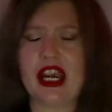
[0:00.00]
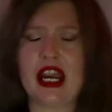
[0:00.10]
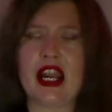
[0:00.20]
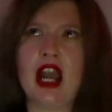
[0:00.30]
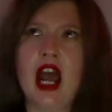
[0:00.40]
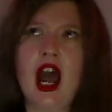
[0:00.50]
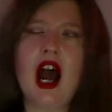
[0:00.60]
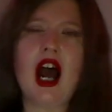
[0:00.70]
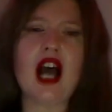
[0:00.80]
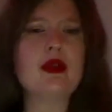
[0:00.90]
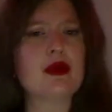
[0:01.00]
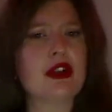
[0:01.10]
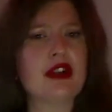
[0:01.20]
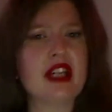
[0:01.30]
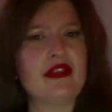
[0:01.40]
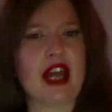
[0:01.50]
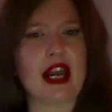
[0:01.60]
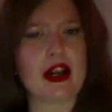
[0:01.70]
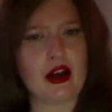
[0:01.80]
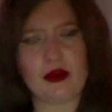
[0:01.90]
And I was wondering if
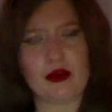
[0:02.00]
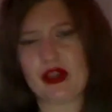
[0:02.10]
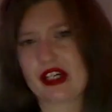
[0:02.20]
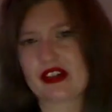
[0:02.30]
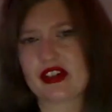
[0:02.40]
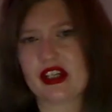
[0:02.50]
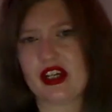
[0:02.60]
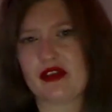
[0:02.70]
that complexity